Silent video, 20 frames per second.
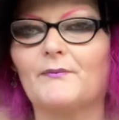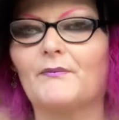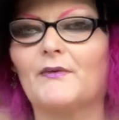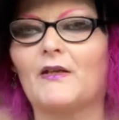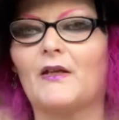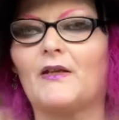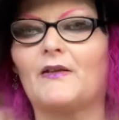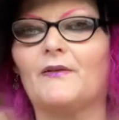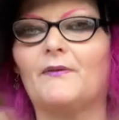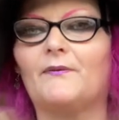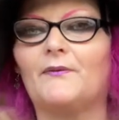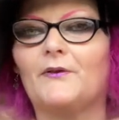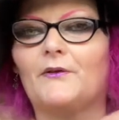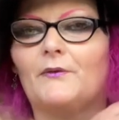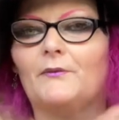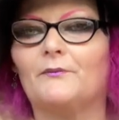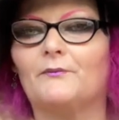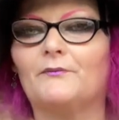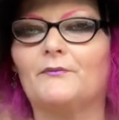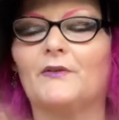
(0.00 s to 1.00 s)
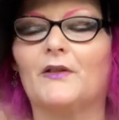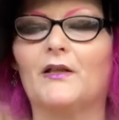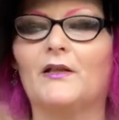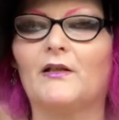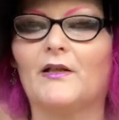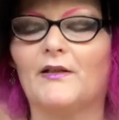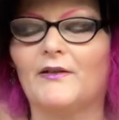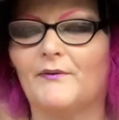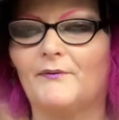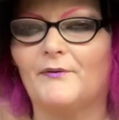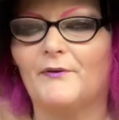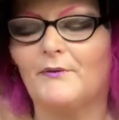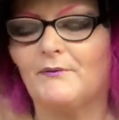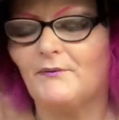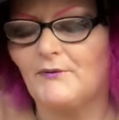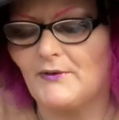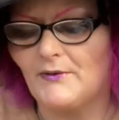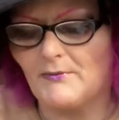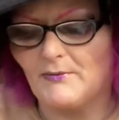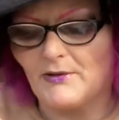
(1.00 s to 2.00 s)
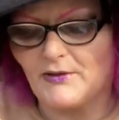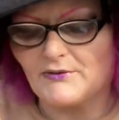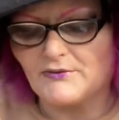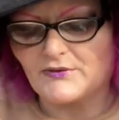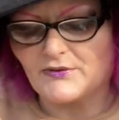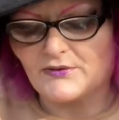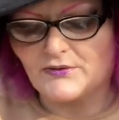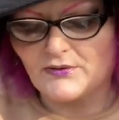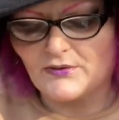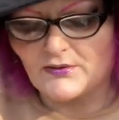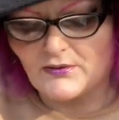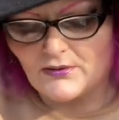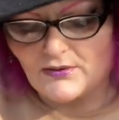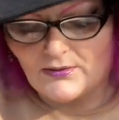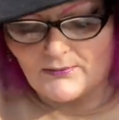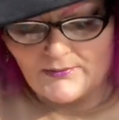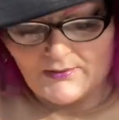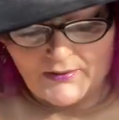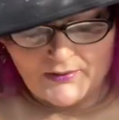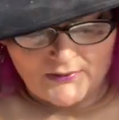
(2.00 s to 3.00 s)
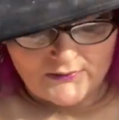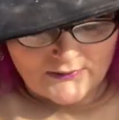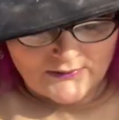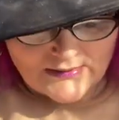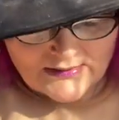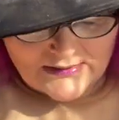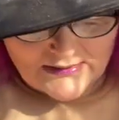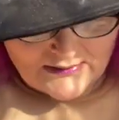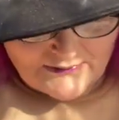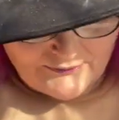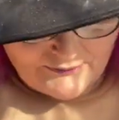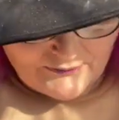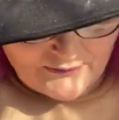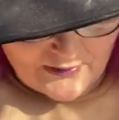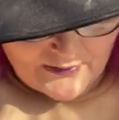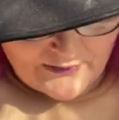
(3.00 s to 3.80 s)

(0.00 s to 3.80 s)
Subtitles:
Like the film. I like the film very much. I've got stuff all